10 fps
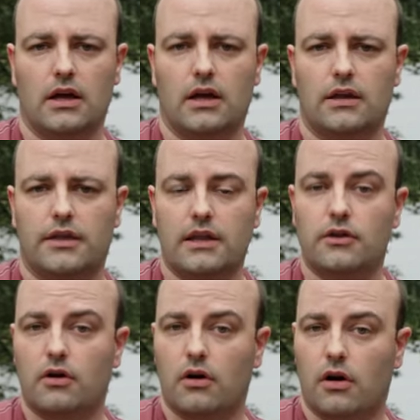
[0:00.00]
then
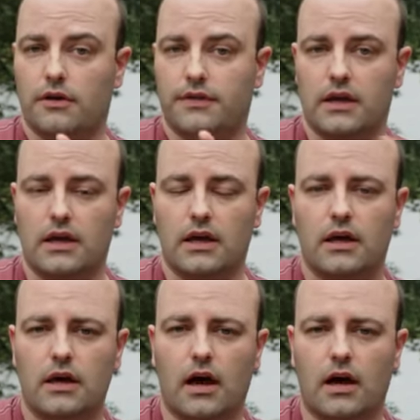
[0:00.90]
there are the
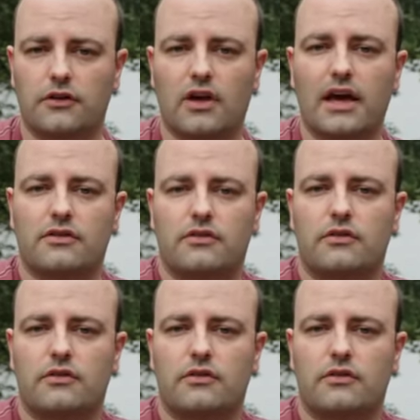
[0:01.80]
Zeiss